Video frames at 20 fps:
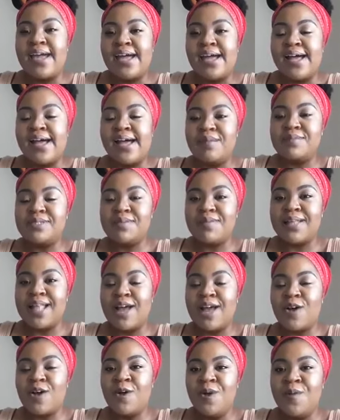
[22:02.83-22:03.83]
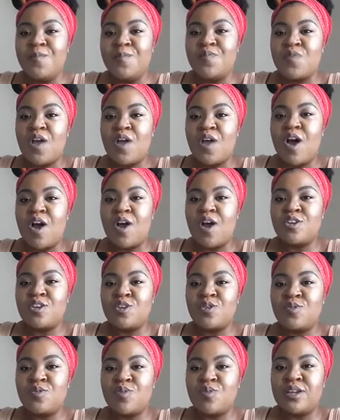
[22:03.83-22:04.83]
Um, Mr. Mahlangu, are
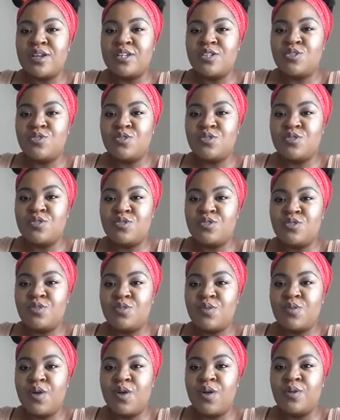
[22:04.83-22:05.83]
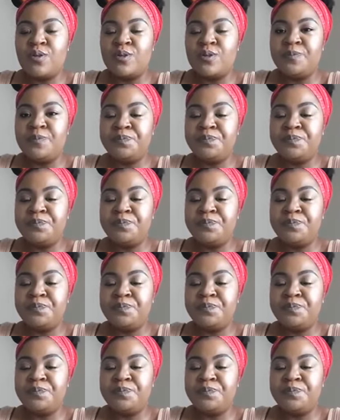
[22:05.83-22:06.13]
you ready to, to roll?